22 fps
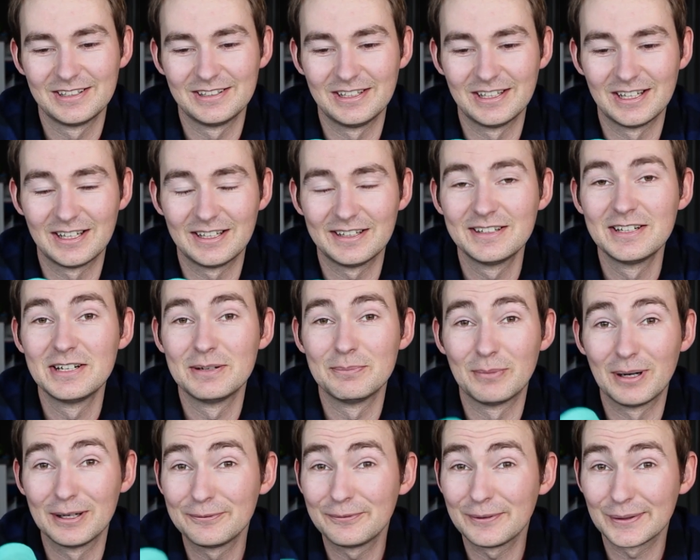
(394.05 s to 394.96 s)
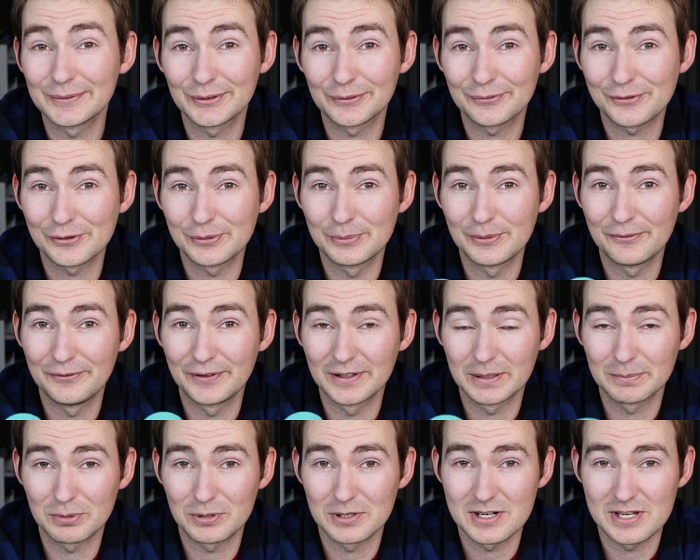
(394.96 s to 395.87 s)
Now, my favorite form of
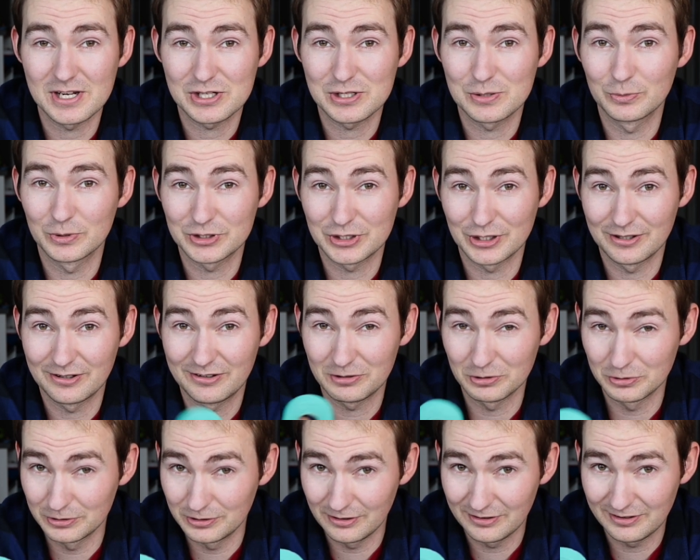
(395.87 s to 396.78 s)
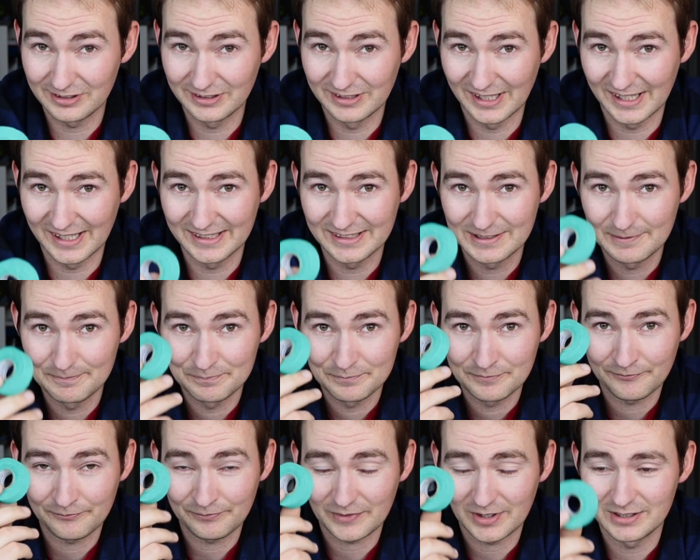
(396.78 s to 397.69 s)
finger protection, which I still use today,
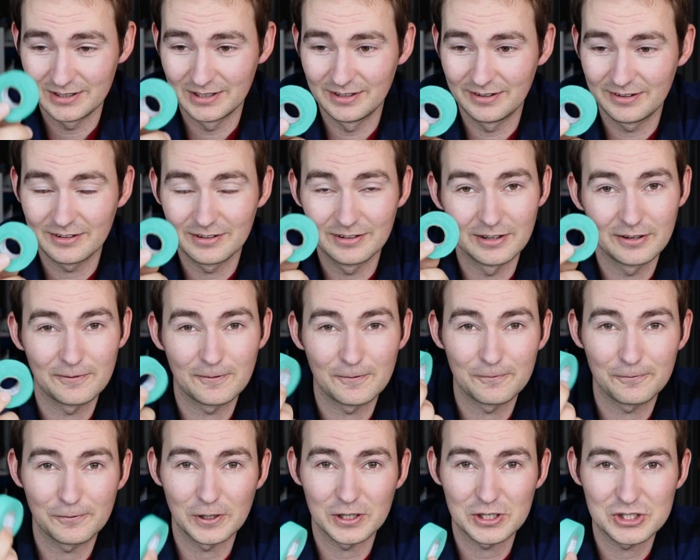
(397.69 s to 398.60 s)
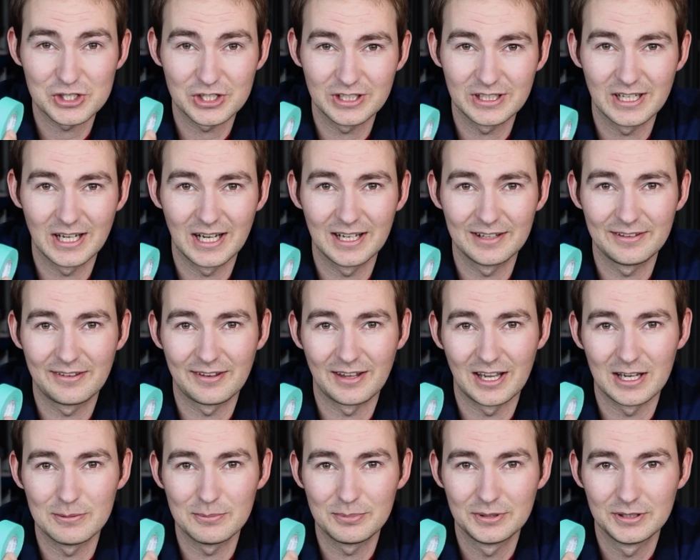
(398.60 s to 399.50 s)
is this friction guard
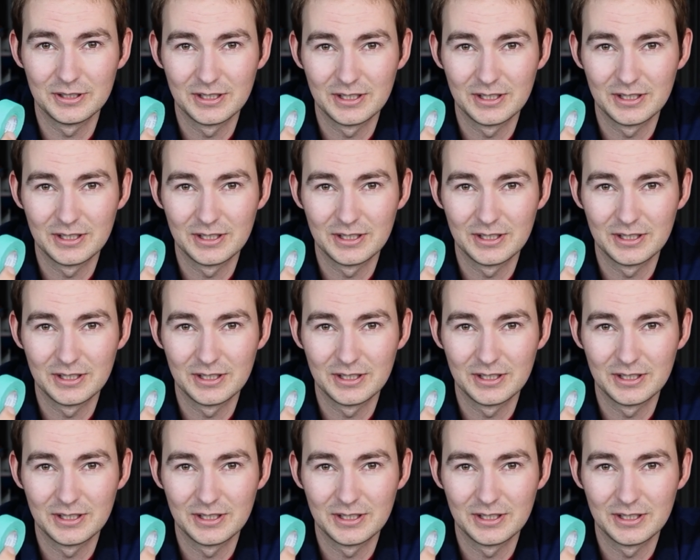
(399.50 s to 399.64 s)
tape.